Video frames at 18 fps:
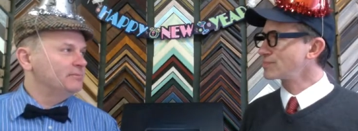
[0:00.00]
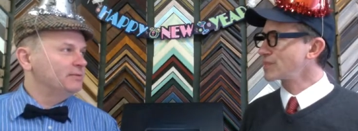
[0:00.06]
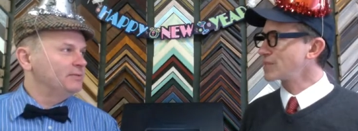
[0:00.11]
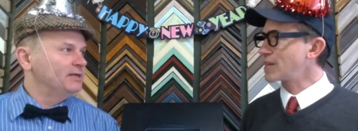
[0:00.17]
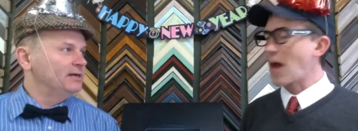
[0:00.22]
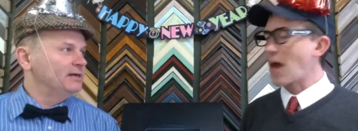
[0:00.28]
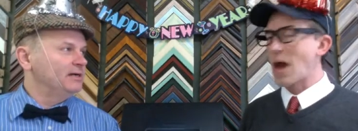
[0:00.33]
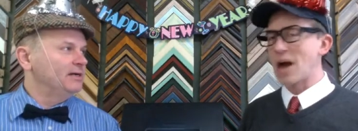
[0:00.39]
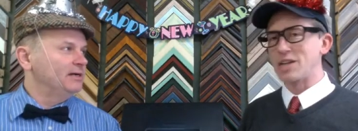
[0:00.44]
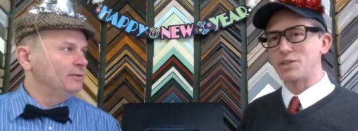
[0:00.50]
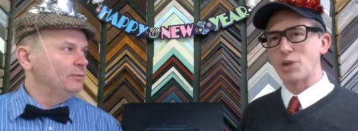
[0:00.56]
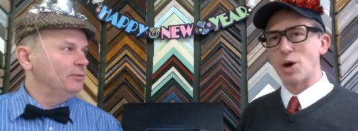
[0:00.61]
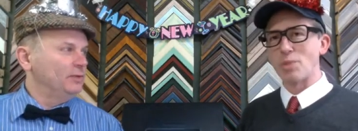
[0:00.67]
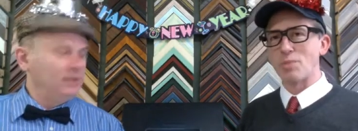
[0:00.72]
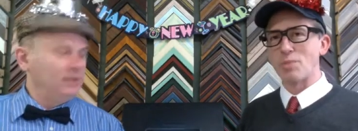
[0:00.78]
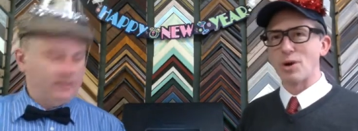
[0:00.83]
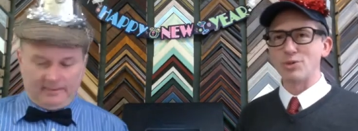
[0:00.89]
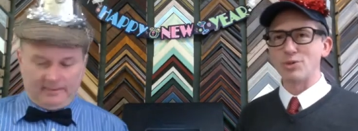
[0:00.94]
Speaker 1: But yeah, I saw
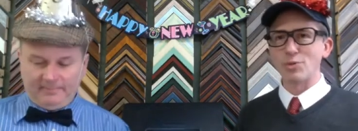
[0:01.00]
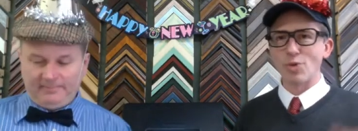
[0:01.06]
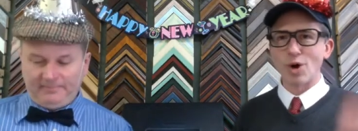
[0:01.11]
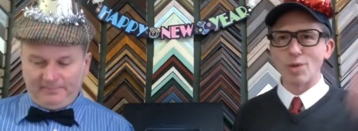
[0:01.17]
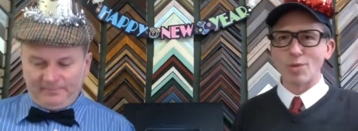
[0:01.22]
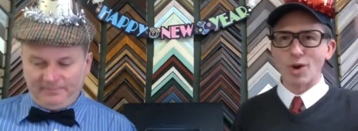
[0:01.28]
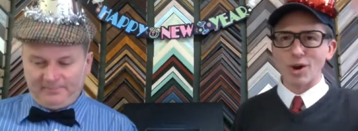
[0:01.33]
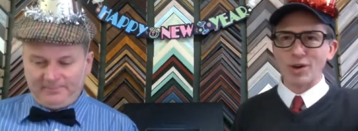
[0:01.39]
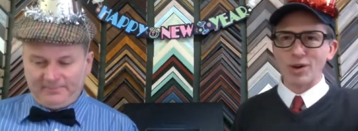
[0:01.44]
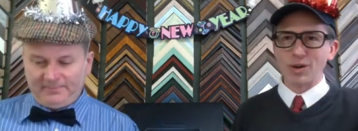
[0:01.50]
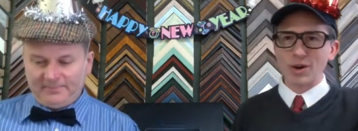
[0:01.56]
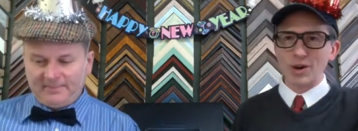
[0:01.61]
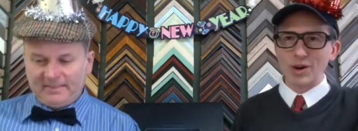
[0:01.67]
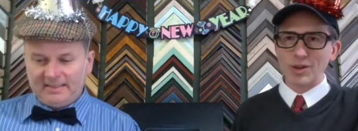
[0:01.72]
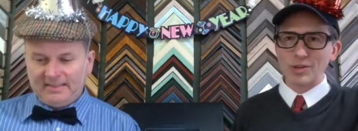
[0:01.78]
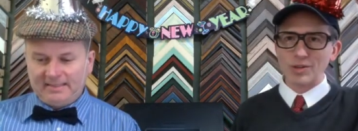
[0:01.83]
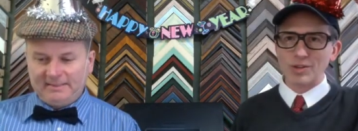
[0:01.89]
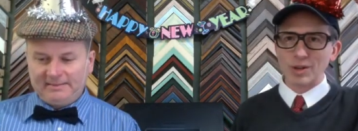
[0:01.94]
a post at Walmart
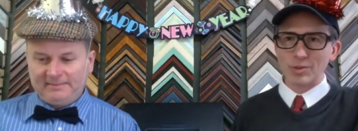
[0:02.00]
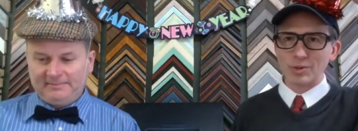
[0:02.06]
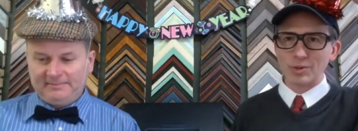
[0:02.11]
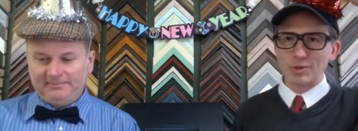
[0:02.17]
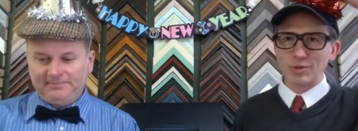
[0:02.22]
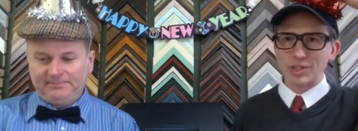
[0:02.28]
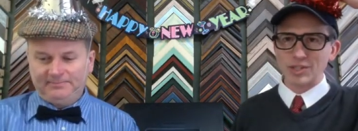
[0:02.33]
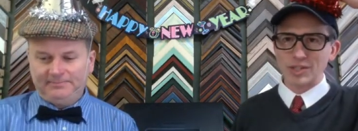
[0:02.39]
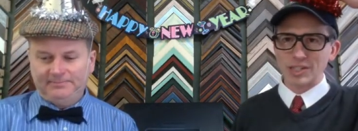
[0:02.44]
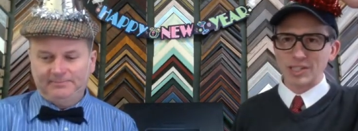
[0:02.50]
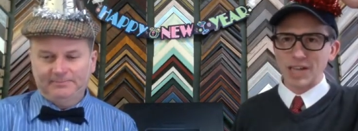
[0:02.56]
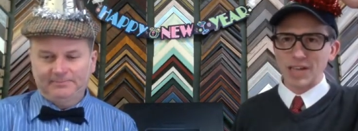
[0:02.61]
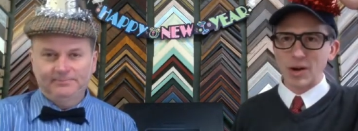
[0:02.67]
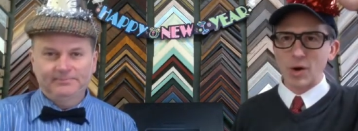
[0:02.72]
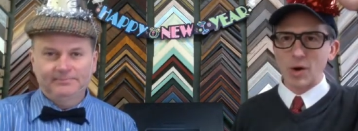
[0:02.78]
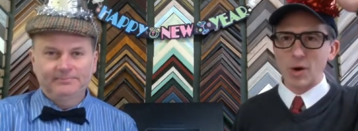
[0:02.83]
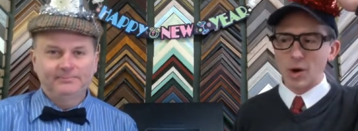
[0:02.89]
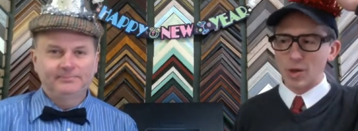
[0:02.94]
on December twenty-sixth had
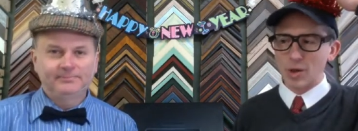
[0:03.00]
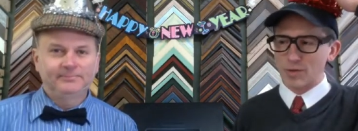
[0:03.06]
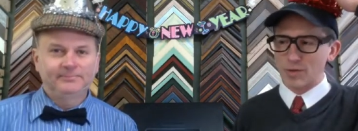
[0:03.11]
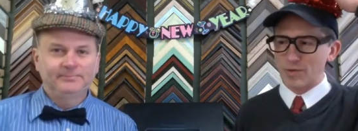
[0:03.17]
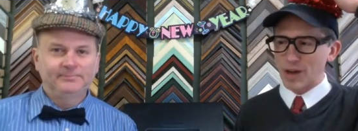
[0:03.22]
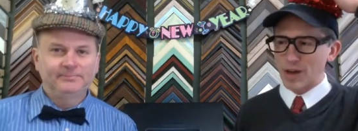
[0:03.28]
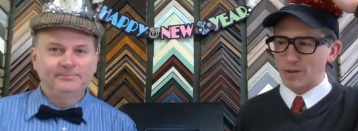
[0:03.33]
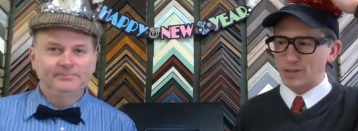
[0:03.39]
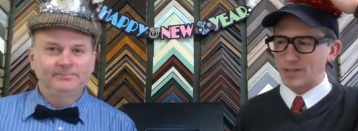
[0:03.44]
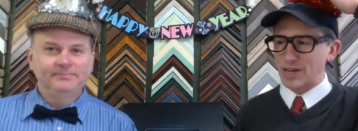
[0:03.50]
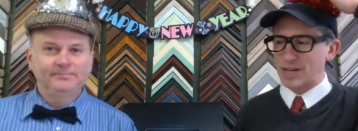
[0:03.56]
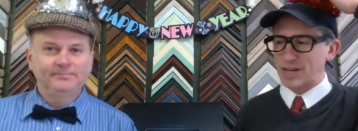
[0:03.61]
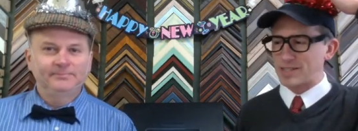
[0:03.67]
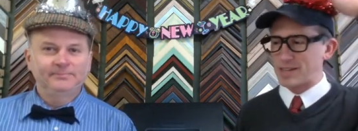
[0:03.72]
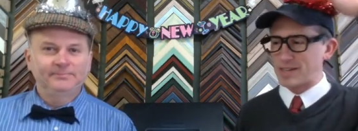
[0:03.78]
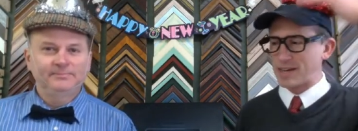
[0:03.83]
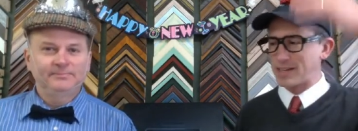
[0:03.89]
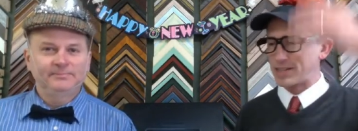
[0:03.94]
all their
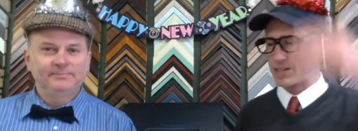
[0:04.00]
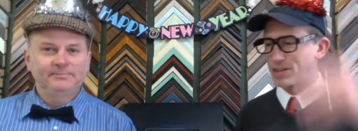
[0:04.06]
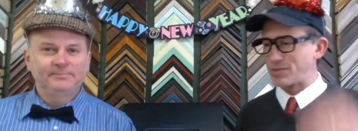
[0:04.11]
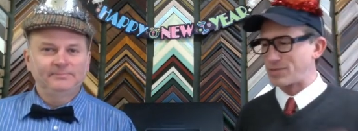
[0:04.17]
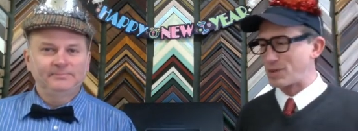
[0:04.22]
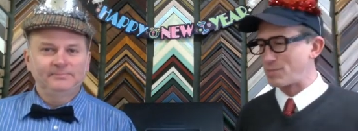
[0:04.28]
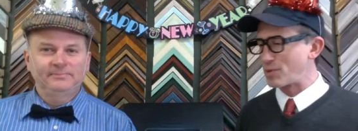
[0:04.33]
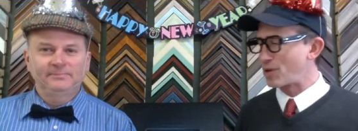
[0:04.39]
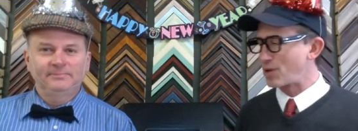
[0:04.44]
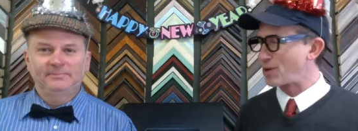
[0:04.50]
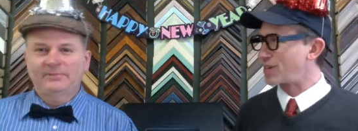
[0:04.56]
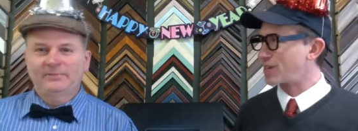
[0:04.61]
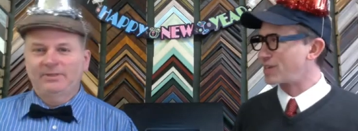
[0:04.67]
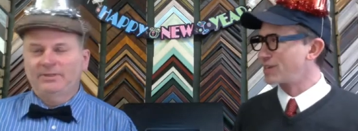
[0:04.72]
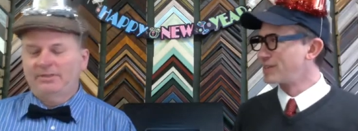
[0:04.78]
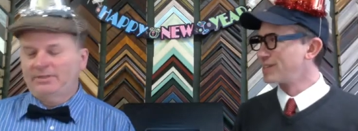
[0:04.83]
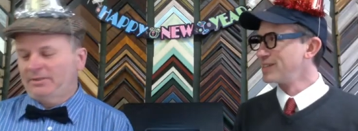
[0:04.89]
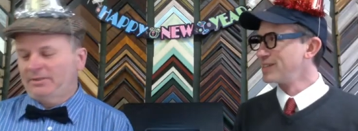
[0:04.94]
Valentine's Day stuff up already.
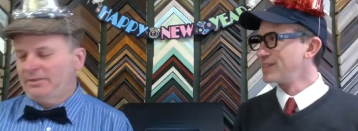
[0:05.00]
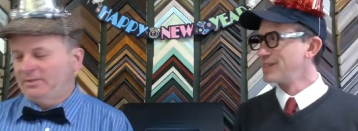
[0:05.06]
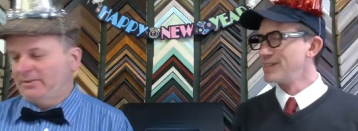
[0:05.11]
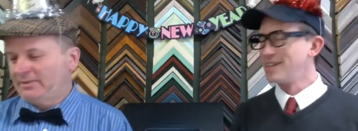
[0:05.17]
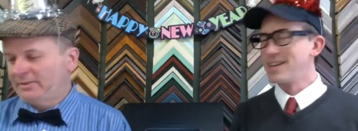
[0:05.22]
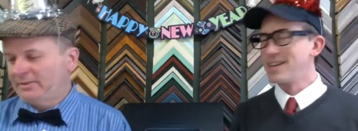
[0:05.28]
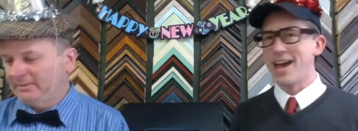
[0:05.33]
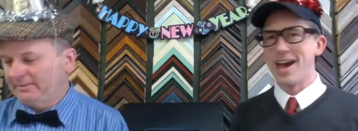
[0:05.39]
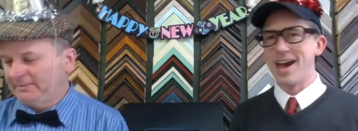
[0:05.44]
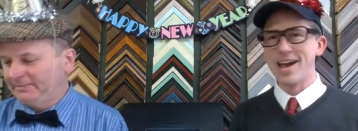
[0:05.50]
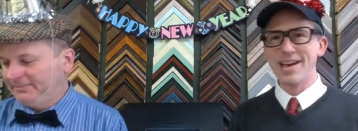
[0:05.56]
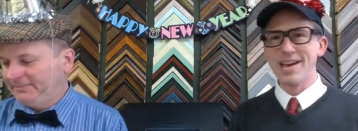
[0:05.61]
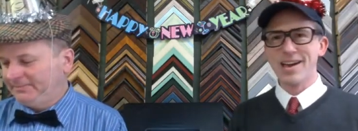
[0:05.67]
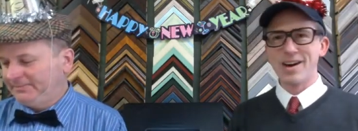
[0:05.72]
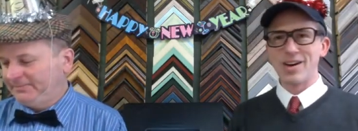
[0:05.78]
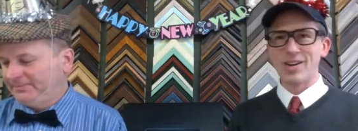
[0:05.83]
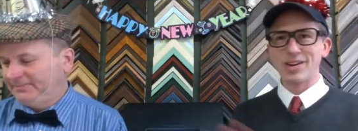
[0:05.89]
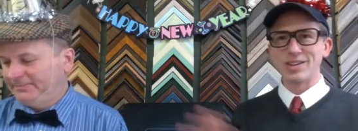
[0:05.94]
Yeah,
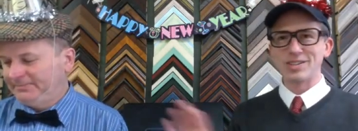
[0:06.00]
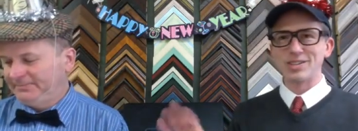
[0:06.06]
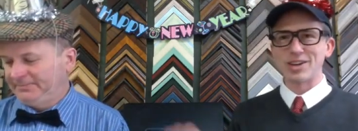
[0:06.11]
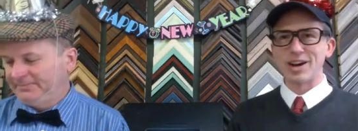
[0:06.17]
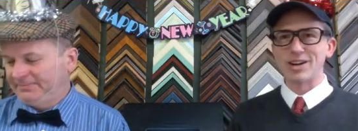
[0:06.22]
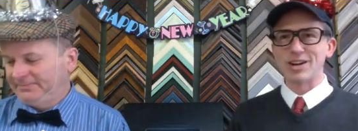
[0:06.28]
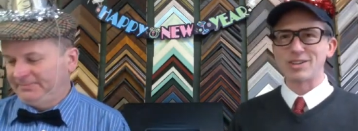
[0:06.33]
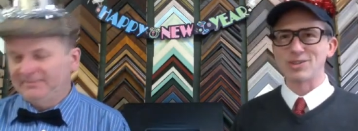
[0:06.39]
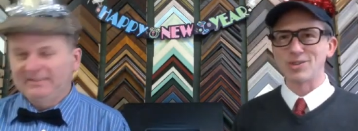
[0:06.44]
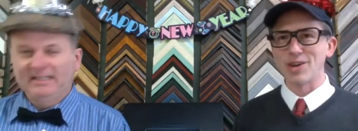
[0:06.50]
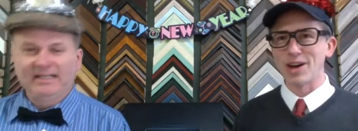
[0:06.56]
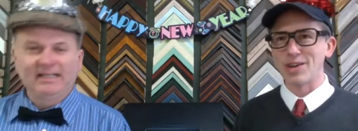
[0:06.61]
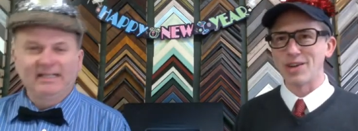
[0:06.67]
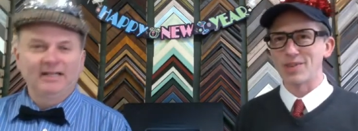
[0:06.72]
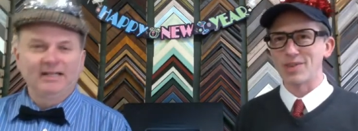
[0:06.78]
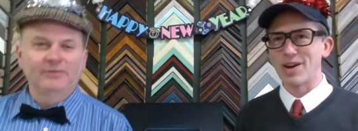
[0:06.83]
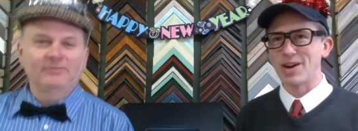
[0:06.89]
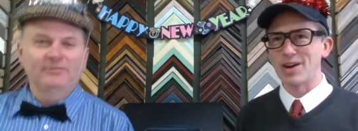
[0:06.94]
all the chocolates are out
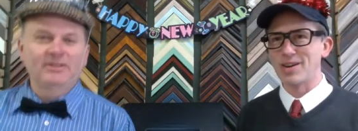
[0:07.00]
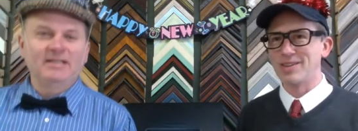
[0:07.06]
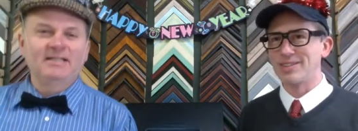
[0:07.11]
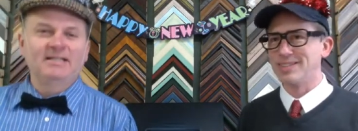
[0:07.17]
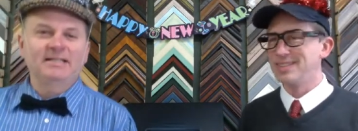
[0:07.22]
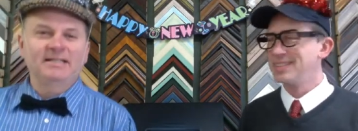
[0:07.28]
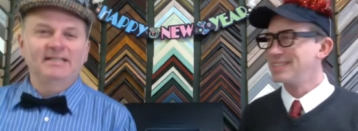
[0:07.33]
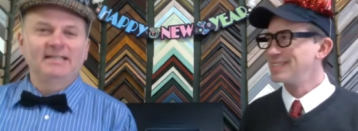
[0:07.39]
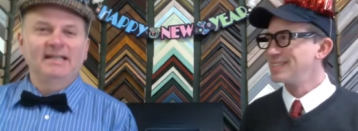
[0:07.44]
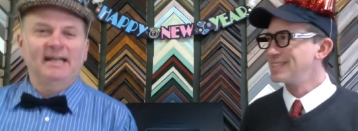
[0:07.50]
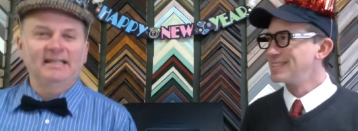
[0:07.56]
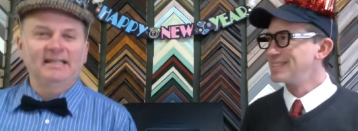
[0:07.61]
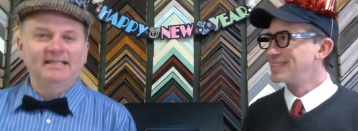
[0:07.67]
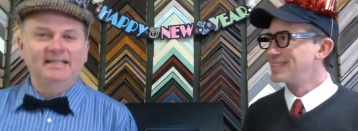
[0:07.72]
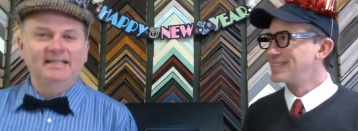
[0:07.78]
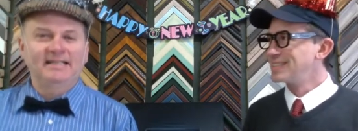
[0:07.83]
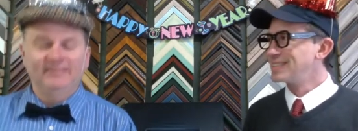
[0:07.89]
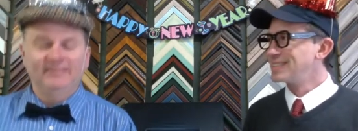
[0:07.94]
Another there. reason not
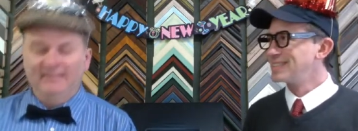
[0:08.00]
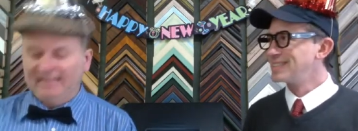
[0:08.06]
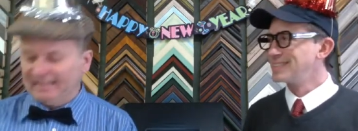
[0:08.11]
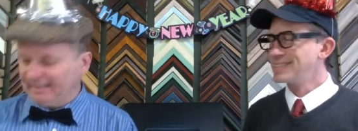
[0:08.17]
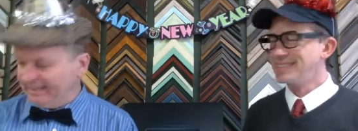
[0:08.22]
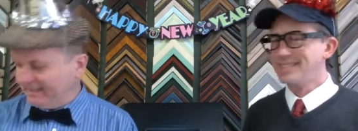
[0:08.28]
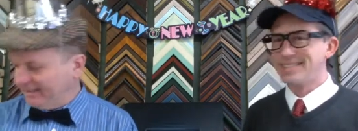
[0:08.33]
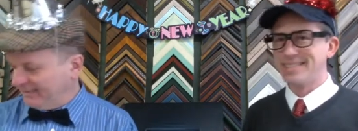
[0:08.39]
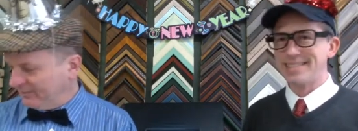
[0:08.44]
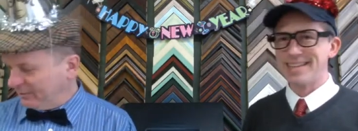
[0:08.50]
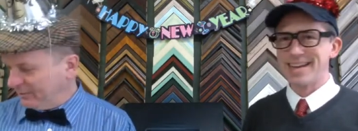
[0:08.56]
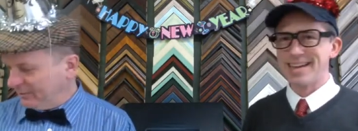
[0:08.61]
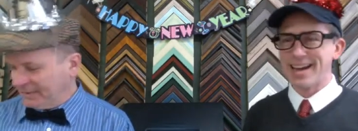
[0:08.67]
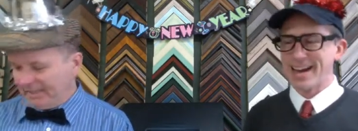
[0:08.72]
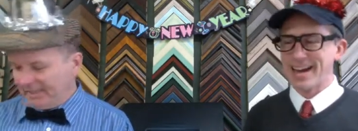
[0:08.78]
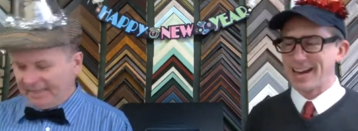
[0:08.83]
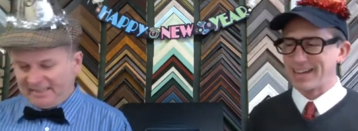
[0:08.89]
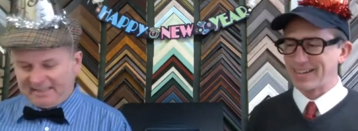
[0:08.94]
to go, well, no, yeah, we'll get
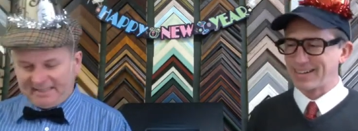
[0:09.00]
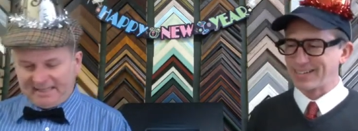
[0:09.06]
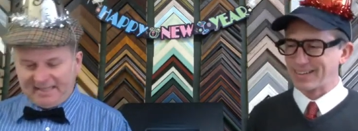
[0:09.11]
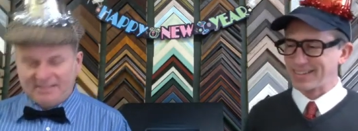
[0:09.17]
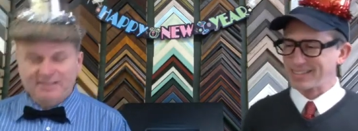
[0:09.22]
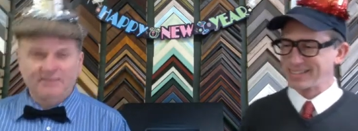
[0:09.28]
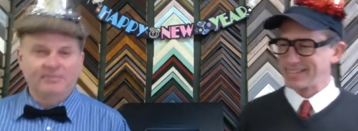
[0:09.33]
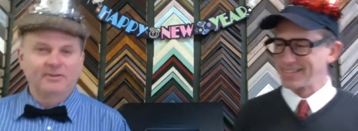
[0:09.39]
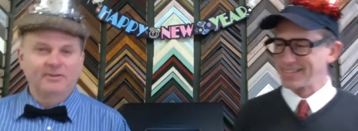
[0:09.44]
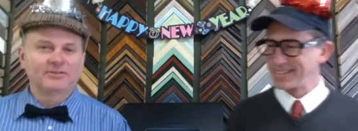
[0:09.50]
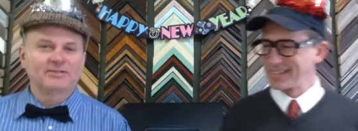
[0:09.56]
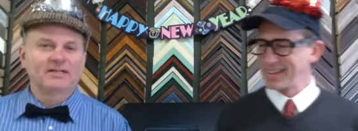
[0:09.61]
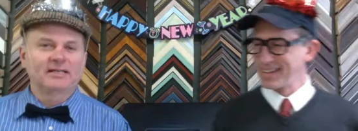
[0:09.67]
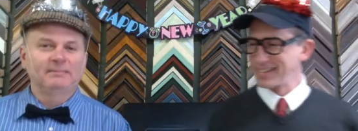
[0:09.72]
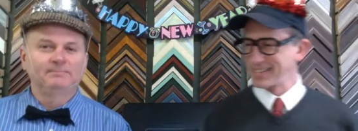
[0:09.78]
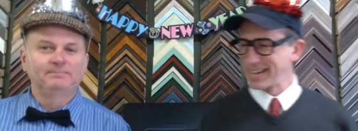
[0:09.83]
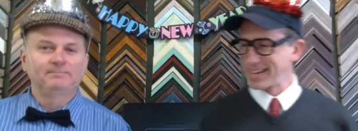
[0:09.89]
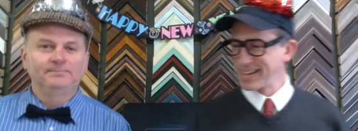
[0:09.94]
into yeah, that right, some right. other
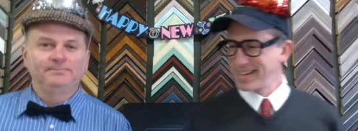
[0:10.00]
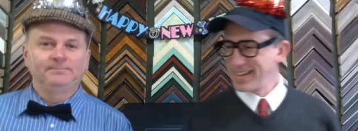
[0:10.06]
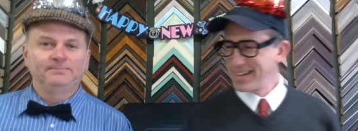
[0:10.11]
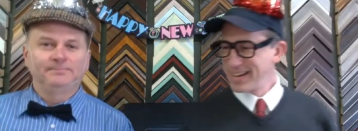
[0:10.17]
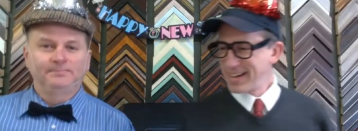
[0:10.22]
time. Okay.